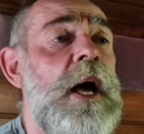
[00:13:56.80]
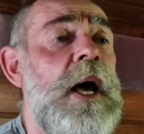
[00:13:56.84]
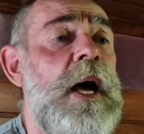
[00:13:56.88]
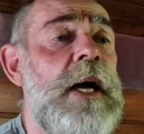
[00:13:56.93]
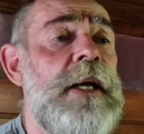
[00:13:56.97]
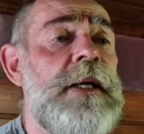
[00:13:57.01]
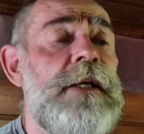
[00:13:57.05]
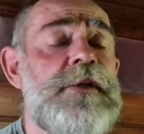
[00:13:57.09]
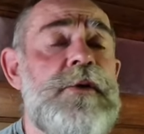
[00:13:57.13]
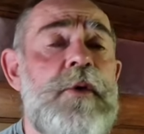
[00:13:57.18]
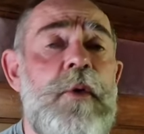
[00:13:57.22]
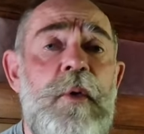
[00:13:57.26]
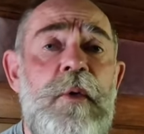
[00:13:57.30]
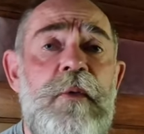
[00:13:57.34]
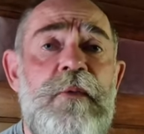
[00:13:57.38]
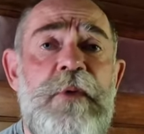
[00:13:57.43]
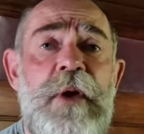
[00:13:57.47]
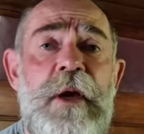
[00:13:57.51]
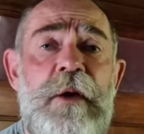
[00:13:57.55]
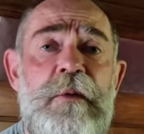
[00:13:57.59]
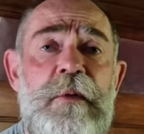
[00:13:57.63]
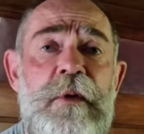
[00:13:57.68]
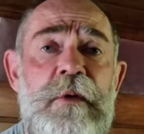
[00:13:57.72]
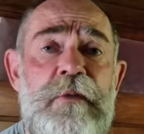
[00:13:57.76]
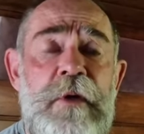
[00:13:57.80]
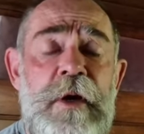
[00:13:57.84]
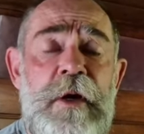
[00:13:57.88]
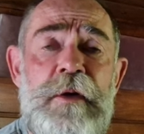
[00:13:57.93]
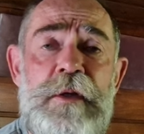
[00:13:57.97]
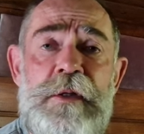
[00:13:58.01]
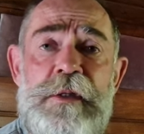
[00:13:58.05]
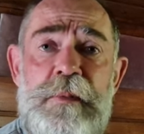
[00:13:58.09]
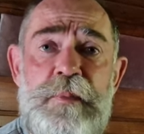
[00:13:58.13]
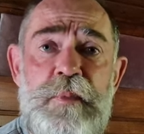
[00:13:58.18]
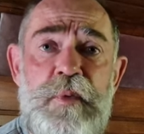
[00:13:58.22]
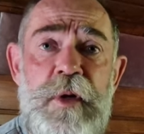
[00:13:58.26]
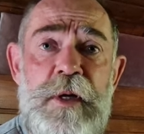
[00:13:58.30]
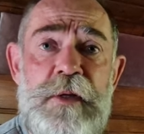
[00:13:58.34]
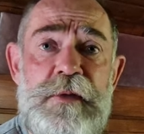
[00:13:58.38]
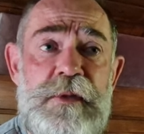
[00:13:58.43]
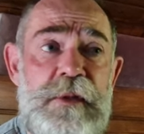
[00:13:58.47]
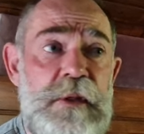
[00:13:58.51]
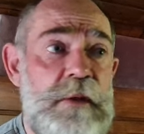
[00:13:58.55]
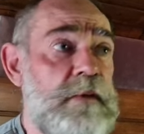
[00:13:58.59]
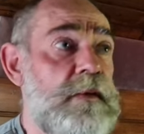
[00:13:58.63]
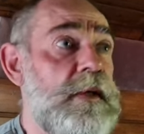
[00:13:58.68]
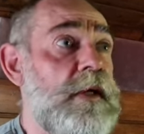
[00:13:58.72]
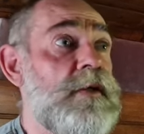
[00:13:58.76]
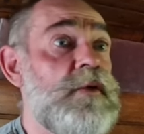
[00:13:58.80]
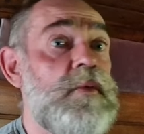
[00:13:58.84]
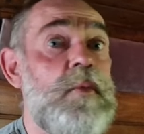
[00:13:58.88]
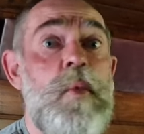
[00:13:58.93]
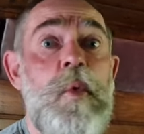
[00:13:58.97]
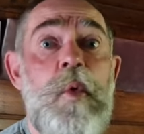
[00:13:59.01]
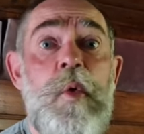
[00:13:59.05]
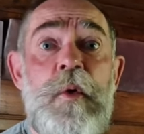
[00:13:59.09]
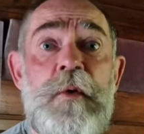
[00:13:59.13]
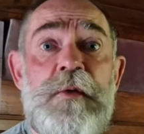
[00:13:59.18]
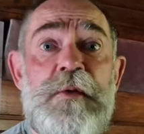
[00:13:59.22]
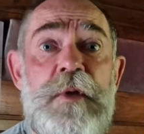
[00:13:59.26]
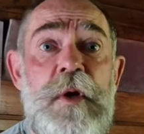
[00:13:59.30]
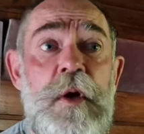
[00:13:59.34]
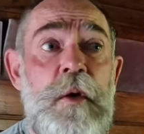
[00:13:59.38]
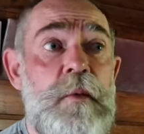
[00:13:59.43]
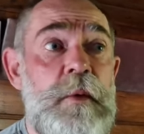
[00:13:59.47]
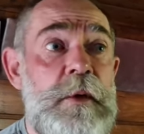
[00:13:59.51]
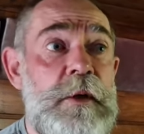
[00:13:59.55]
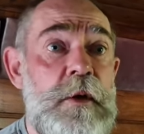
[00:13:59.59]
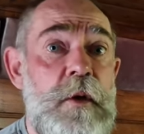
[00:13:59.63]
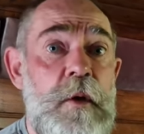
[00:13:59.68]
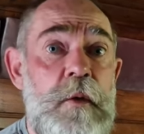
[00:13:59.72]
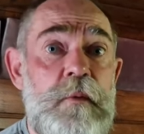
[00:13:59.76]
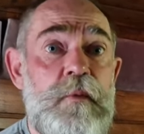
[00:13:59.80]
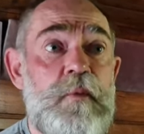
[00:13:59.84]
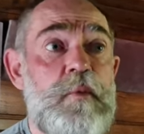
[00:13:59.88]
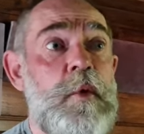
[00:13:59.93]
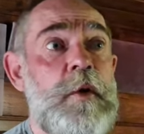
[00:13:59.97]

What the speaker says: And it's all very, very depressing. There's wars going on.